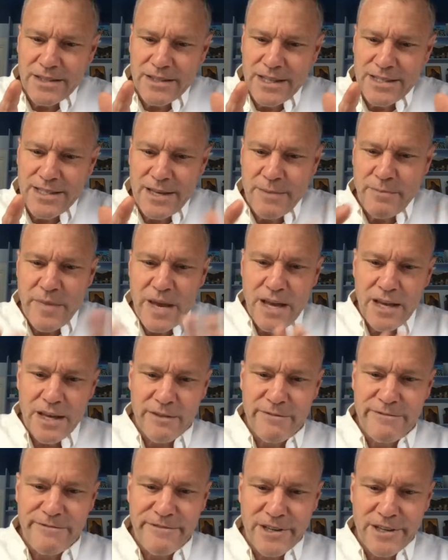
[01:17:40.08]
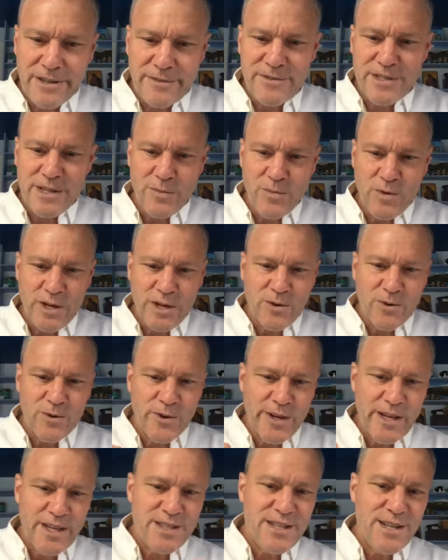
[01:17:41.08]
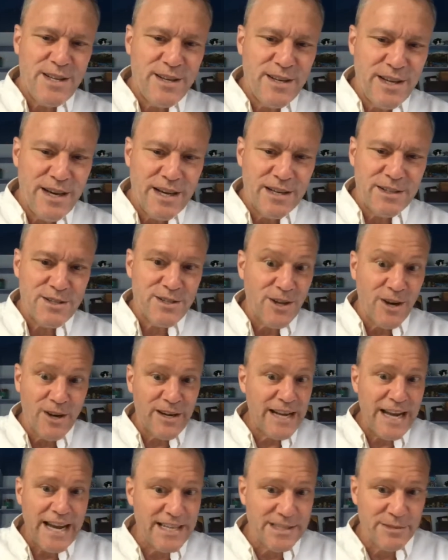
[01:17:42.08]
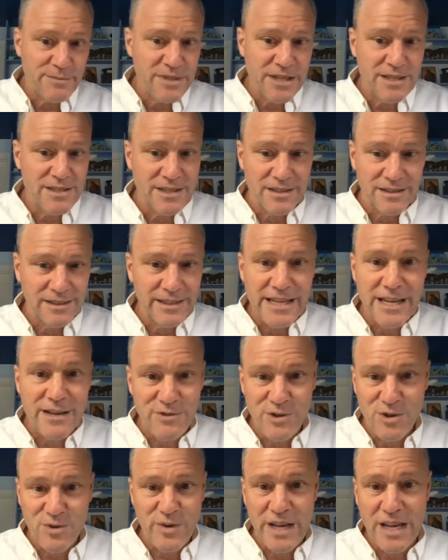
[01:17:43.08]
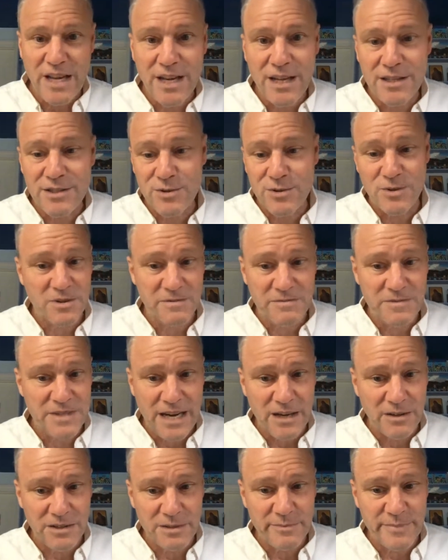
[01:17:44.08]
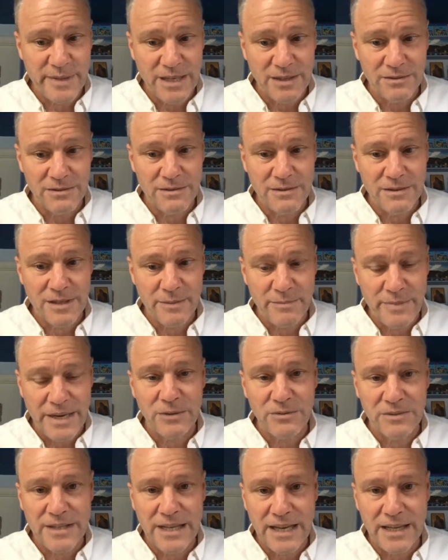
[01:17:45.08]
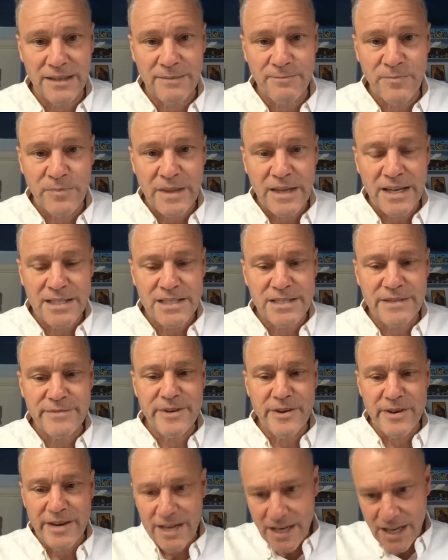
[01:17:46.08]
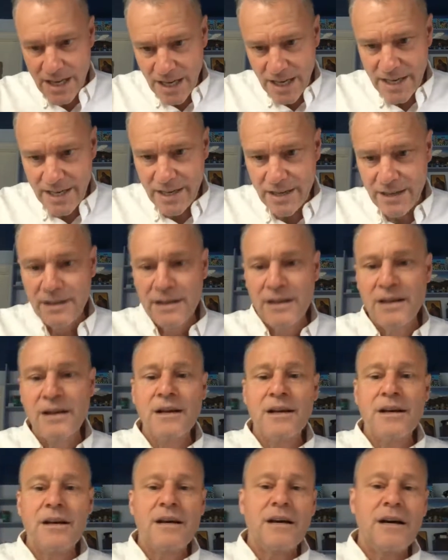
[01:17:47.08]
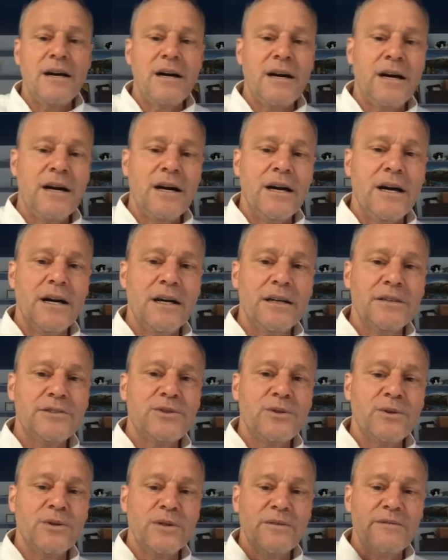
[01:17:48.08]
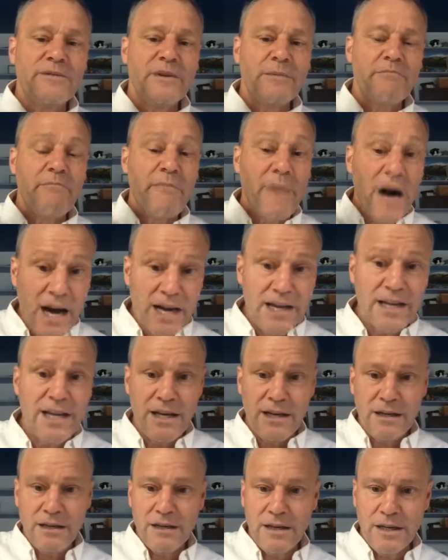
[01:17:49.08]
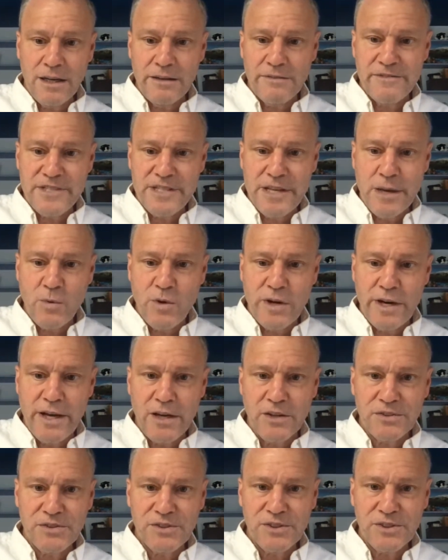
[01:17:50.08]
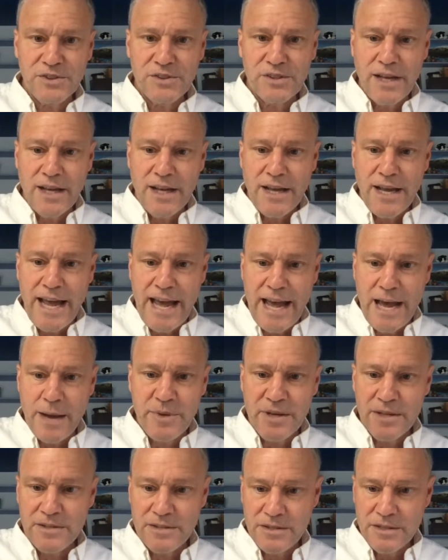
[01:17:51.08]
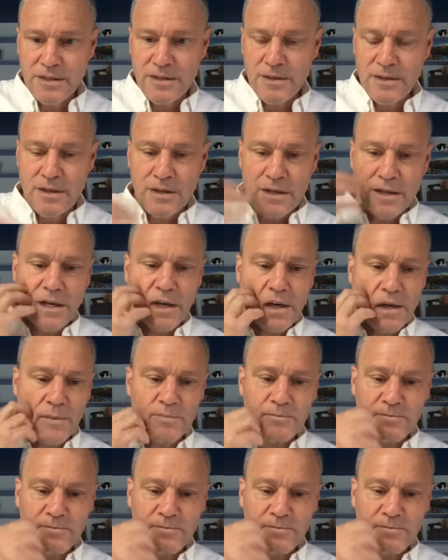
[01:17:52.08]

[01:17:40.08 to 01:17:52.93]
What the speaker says: making fun of someone or is he not? Sarcasm doesn't leave you any sort of doubt about that. It's a very cutting sort of mocking of someone else's habits. And